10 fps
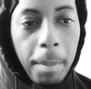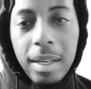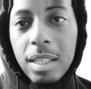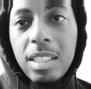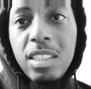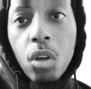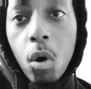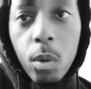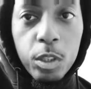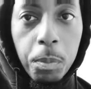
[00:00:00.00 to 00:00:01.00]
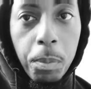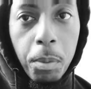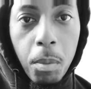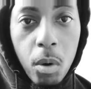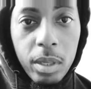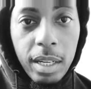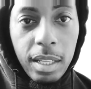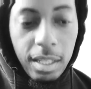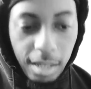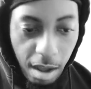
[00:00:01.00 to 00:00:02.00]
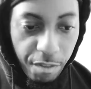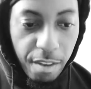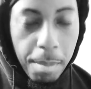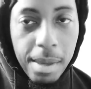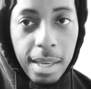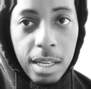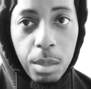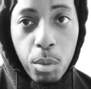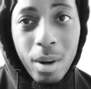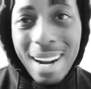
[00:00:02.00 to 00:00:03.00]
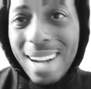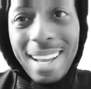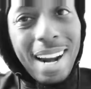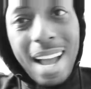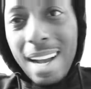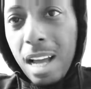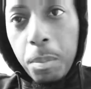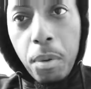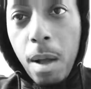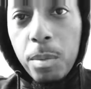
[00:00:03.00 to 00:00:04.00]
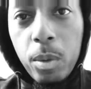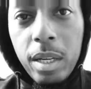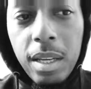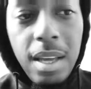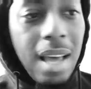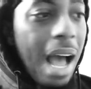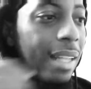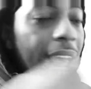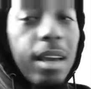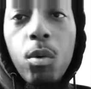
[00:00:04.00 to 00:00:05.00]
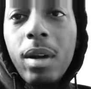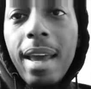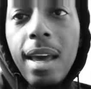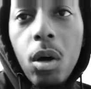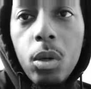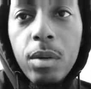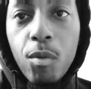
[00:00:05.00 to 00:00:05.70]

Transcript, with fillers: because he's always promoting and looking out for NBA Youngboy. Not that I got a problem with it. I like when an elder